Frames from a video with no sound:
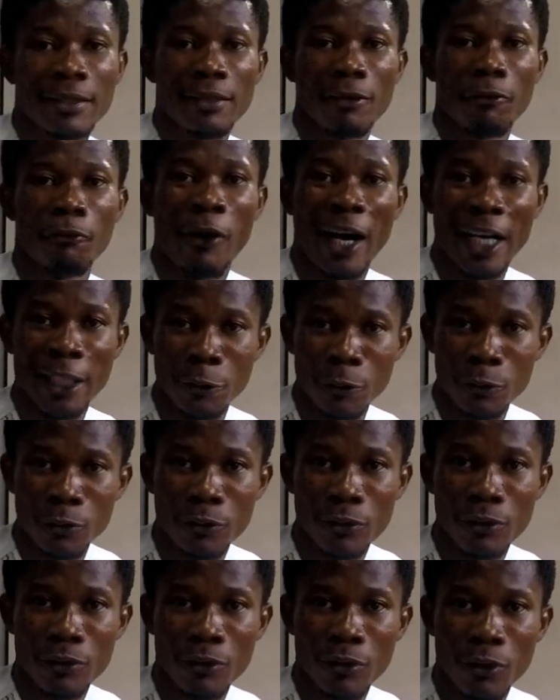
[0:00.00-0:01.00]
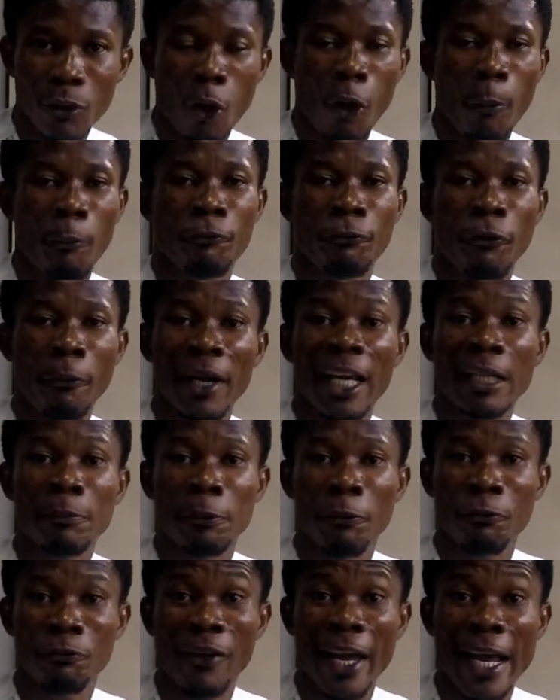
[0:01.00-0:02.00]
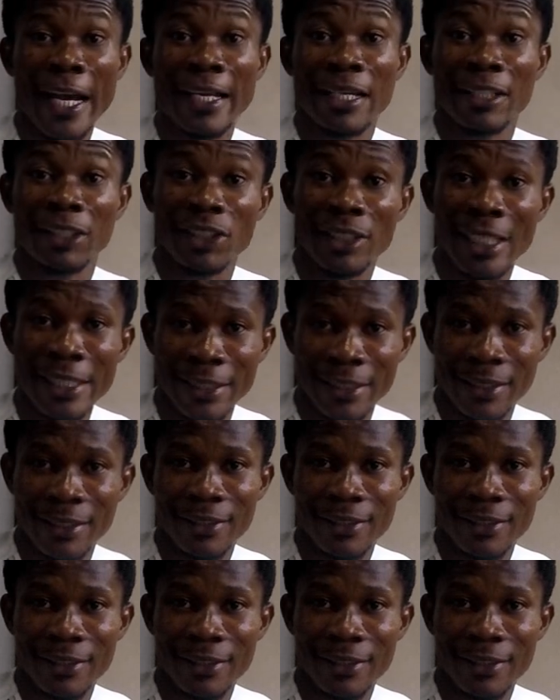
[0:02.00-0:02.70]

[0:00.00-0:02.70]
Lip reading: value or from its preferred state.